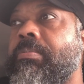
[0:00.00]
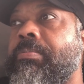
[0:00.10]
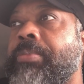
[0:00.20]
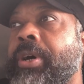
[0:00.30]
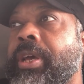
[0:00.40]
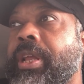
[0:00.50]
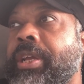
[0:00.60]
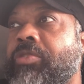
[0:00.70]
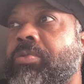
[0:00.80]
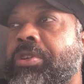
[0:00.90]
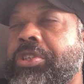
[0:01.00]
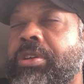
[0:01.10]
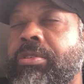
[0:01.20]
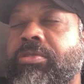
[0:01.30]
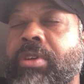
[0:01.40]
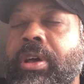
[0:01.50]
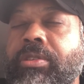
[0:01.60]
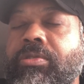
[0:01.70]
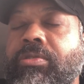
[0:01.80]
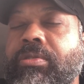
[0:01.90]
But I just wanted to share those
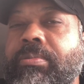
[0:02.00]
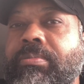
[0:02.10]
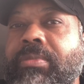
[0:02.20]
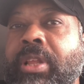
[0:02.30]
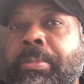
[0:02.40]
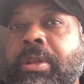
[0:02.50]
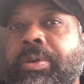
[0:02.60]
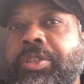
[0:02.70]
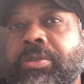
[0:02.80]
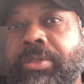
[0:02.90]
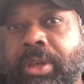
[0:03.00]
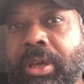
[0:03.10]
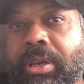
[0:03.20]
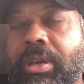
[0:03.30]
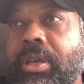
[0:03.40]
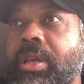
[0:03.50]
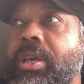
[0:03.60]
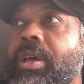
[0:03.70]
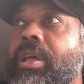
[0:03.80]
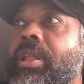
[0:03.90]
thoughts. Let me know what you think.
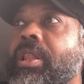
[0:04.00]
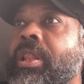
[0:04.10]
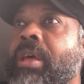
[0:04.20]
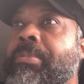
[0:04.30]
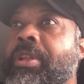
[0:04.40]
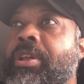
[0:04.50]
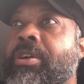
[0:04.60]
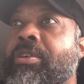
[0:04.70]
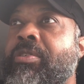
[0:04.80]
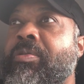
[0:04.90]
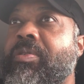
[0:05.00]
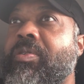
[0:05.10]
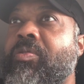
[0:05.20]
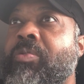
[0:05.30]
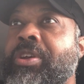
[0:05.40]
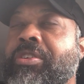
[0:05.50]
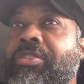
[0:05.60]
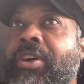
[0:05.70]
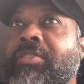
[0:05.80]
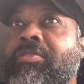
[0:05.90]
Let me know what your
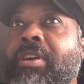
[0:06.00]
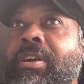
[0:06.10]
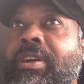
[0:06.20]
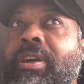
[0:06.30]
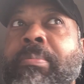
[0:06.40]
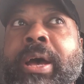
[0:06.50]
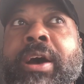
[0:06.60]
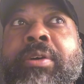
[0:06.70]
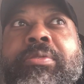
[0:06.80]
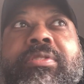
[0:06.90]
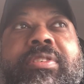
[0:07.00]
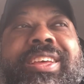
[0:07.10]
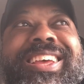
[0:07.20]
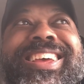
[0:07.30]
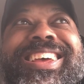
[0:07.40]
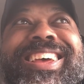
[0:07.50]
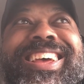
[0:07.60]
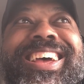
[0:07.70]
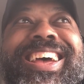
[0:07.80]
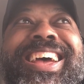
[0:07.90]
thoughts are about...
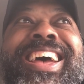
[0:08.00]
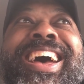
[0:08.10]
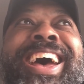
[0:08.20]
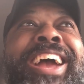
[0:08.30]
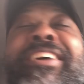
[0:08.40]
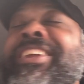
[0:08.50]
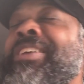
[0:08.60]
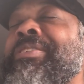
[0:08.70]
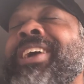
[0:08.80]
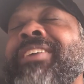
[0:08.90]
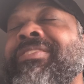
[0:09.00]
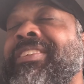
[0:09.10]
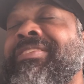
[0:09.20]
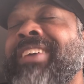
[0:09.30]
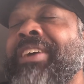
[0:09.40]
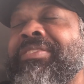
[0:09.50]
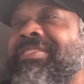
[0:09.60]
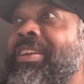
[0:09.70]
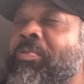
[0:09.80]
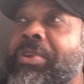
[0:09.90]
I already know what you guys are going to say. I was
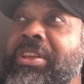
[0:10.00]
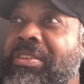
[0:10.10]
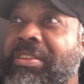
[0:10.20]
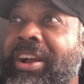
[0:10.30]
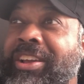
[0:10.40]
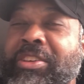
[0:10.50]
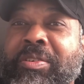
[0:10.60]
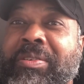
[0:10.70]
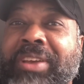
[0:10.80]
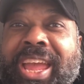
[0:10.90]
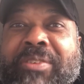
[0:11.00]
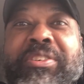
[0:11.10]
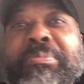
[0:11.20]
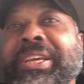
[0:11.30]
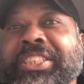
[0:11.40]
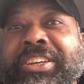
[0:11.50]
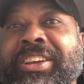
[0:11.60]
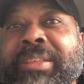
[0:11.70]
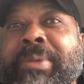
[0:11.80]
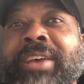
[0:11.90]
going to say, are you okay with me
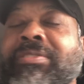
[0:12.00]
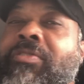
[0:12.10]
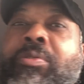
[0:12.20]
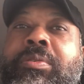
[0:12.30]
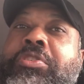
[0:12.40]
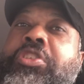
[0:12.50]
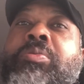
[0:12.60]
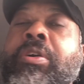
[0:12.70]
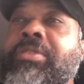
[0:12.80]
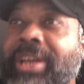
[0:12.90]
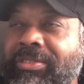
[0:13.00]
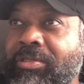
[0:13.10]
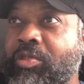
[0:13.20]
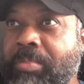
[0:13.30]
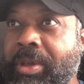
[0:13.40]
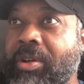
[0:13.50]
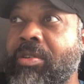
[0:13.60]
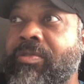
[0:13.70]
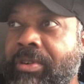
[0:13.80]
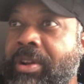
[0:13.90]
sharing the mess? Of course you are. You guys have told me
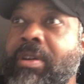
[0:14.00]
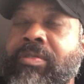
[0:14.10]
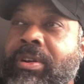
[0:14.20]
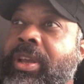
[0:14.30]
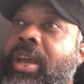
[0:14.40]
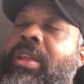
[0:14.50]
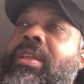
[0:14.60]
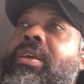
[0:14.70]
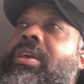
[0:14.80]
over and over again.